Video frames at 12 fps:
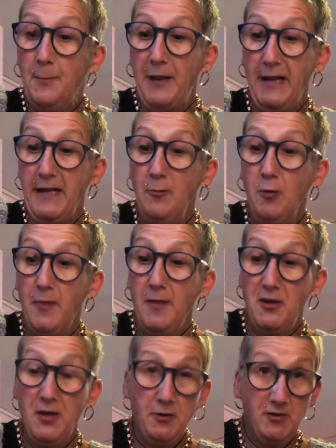But anyone
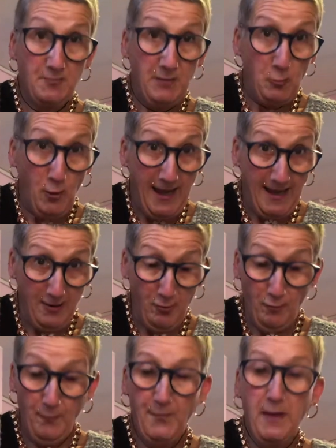that knows me
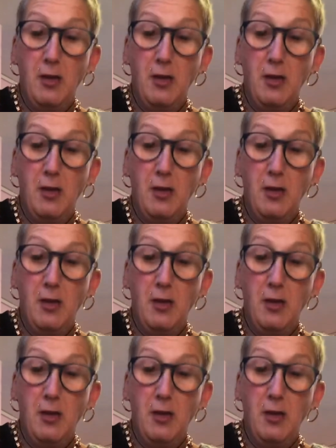well